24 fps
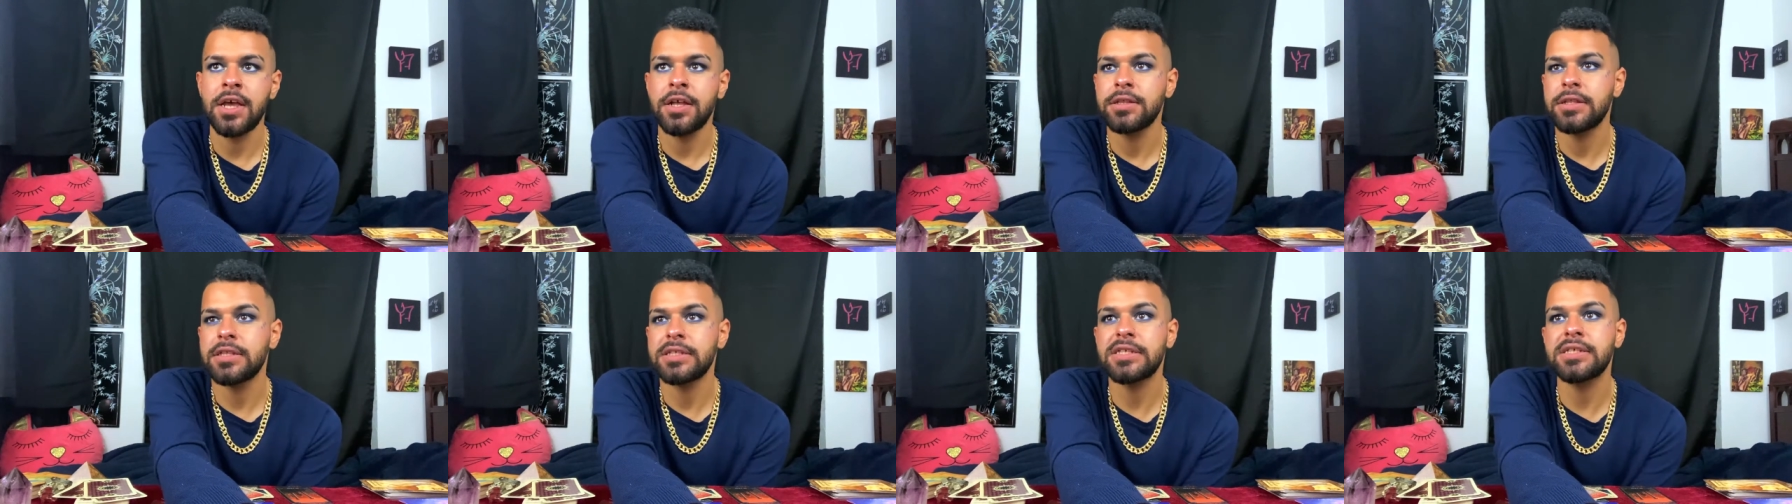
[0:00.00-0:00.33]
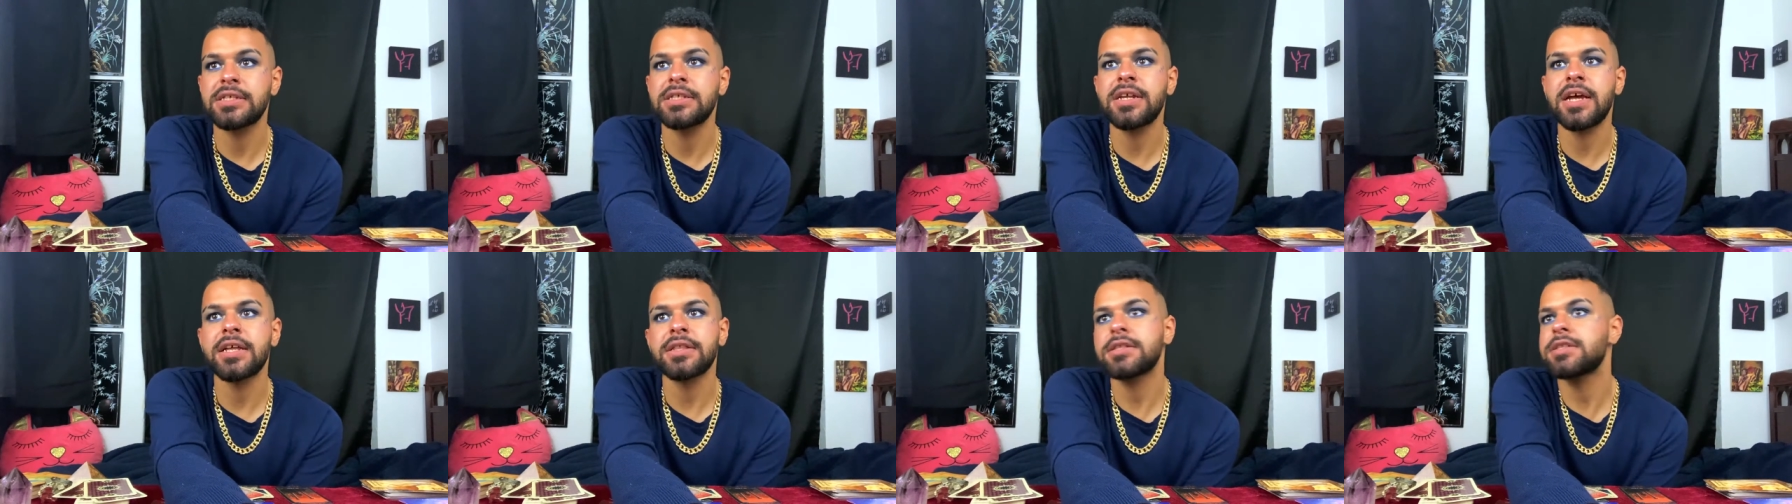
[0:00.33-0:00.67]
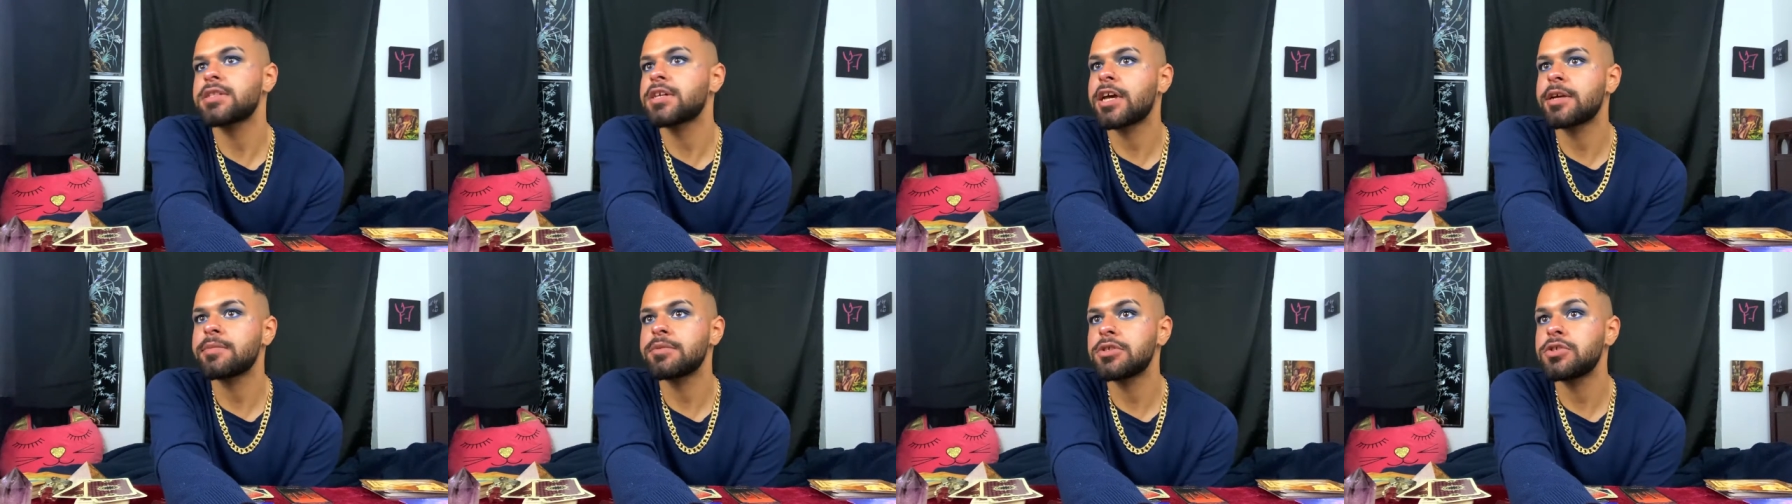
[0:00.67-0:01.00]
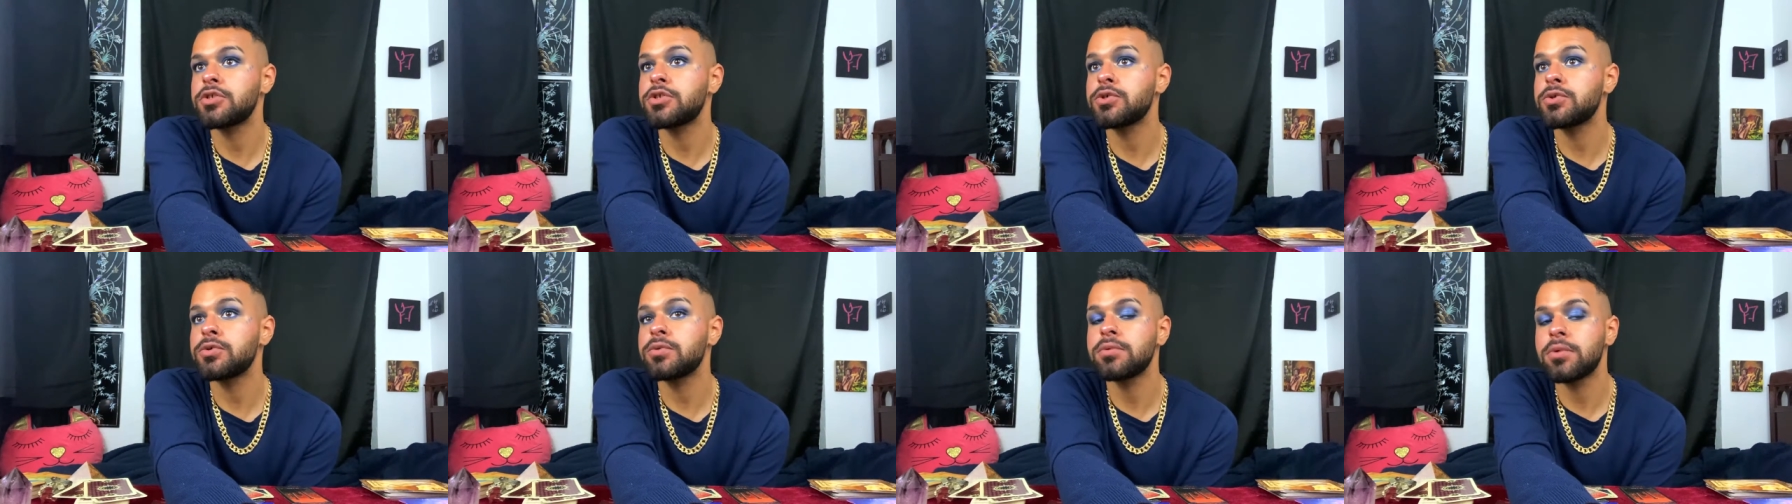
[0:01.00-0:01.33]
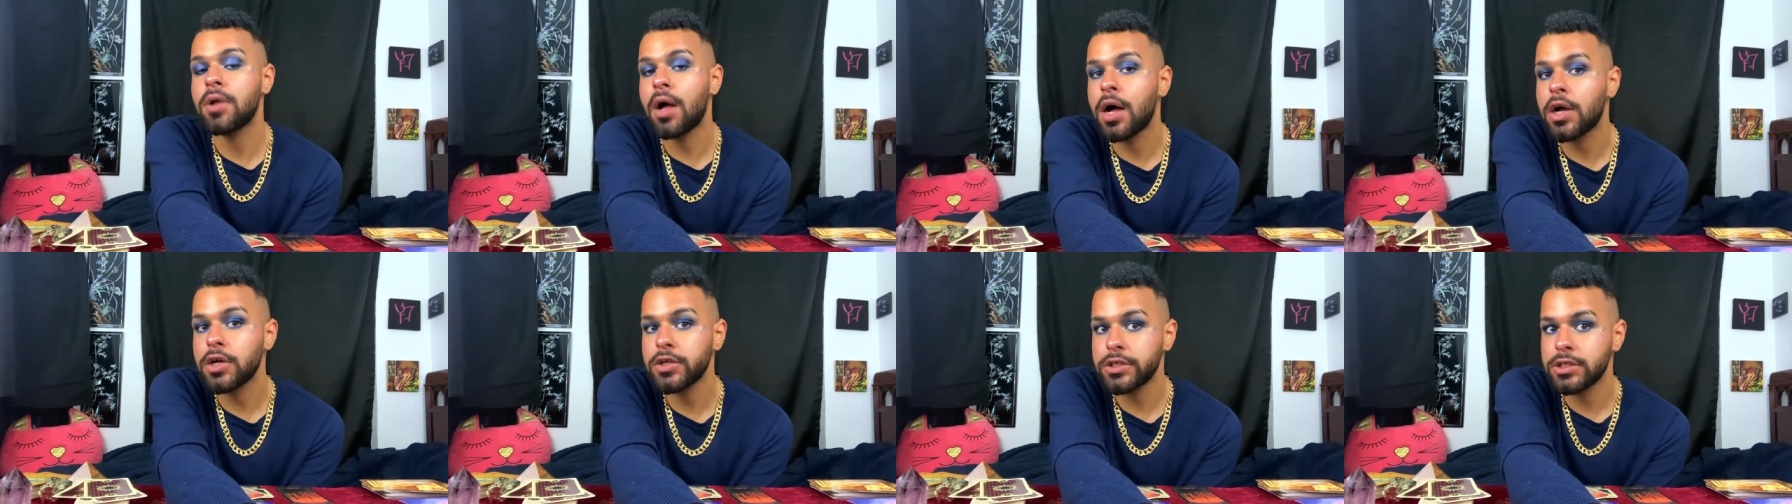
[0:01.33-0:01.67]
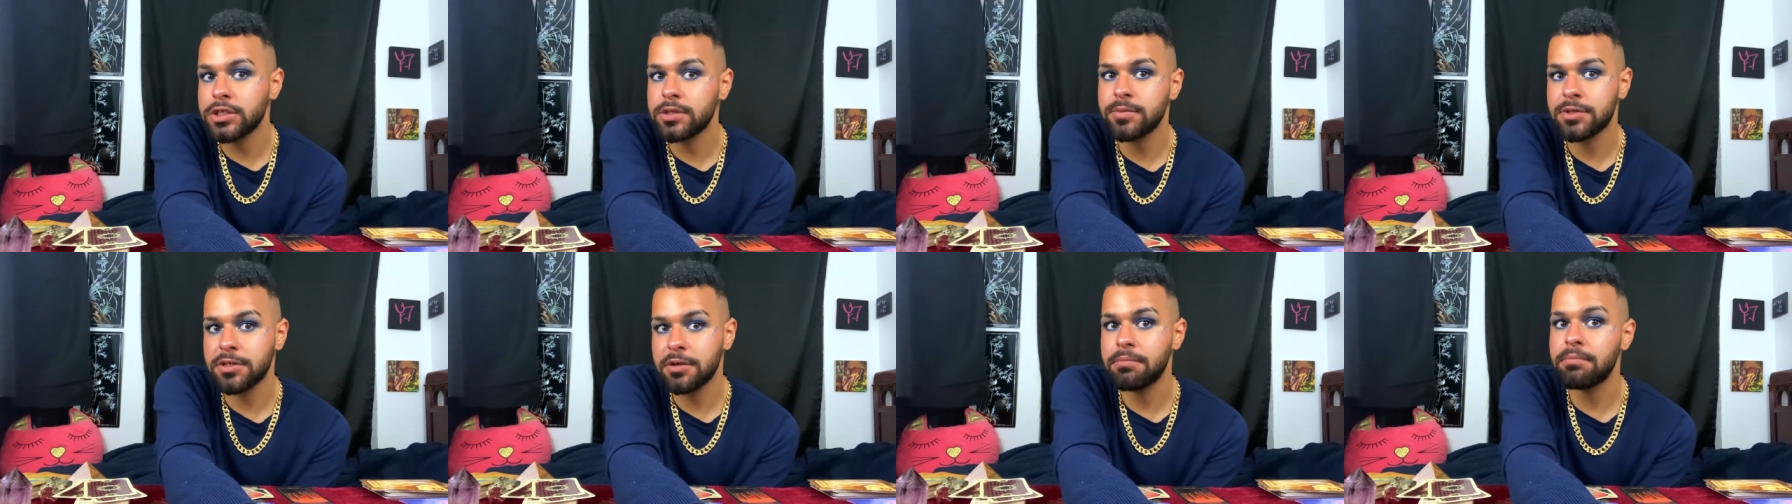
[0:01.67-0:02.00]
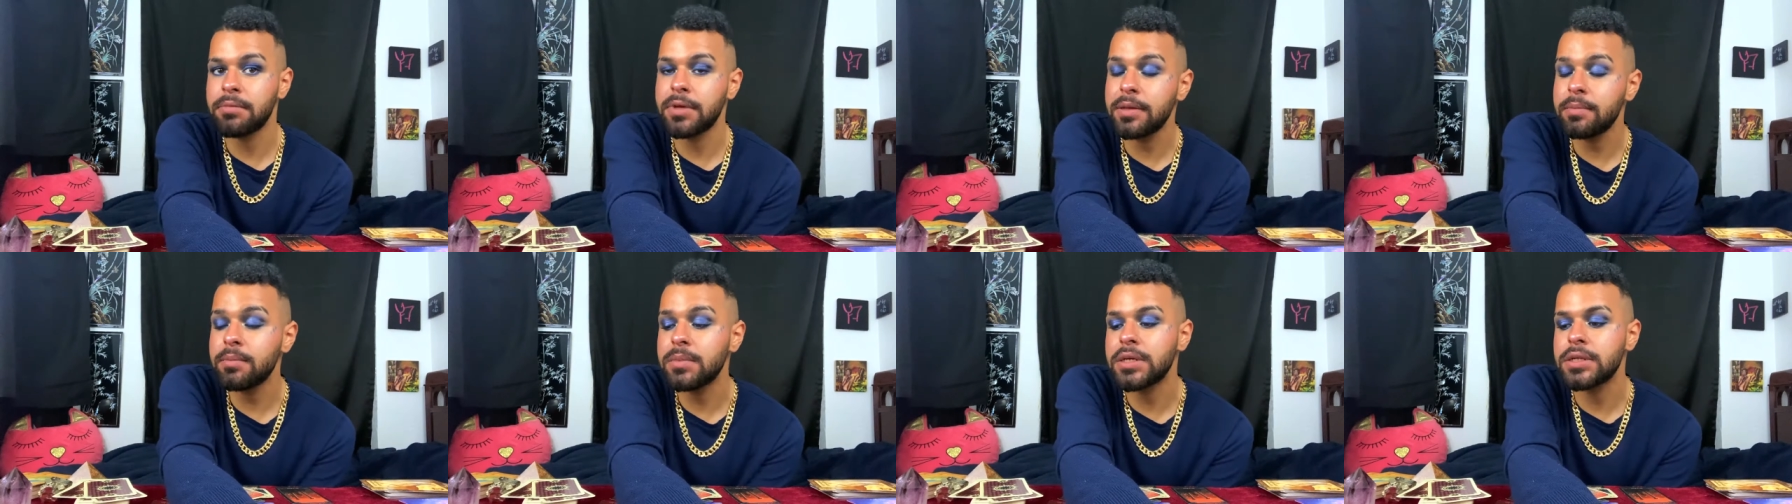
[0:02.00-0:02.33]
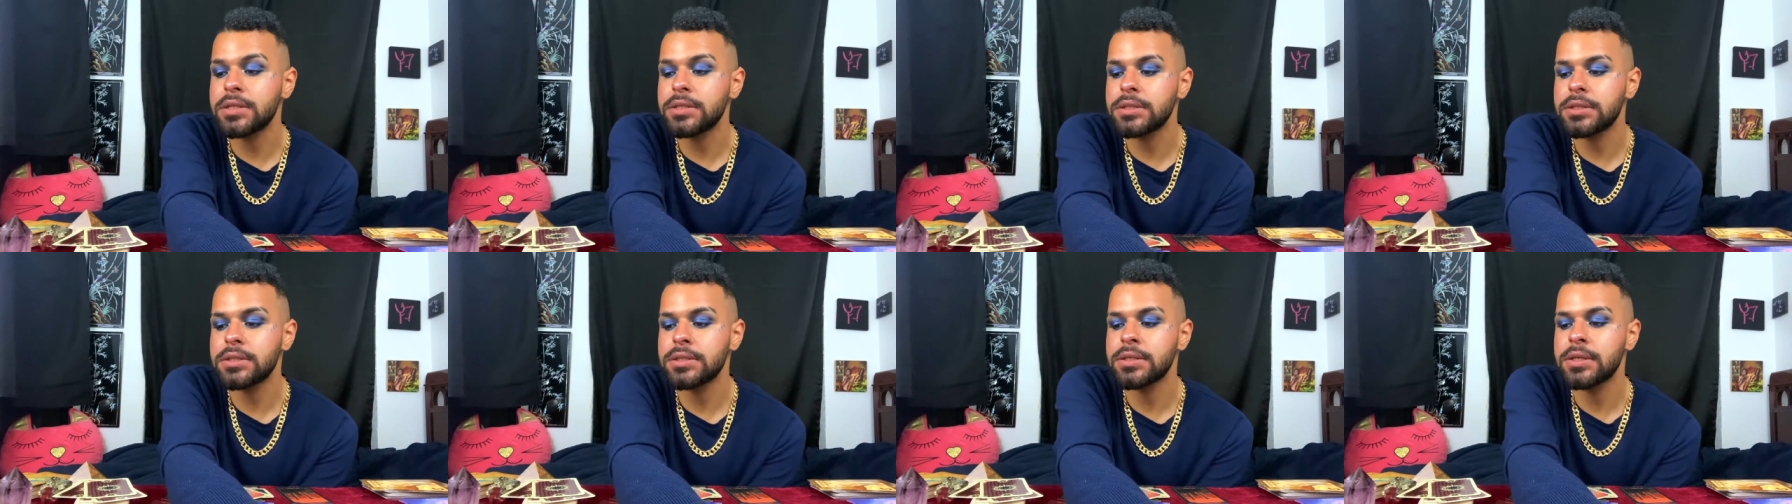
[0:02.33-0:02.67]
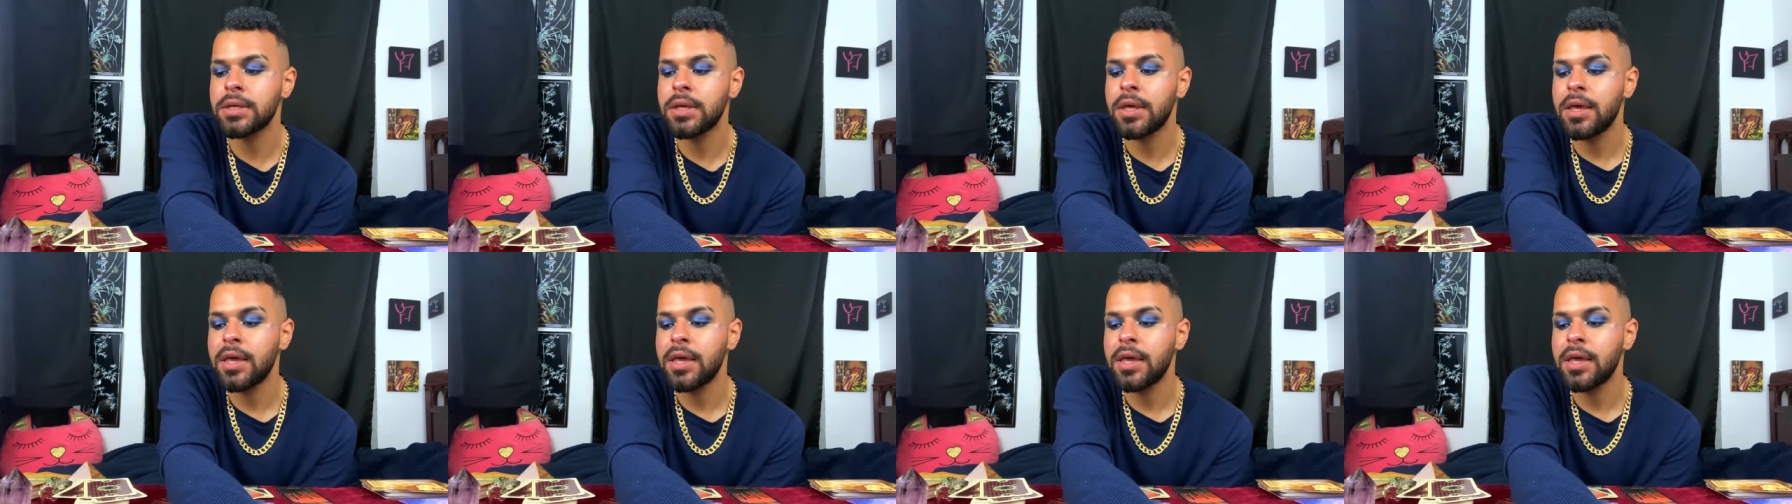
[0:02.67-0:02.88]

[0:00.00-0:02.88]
This is not the time to do long-term commitments.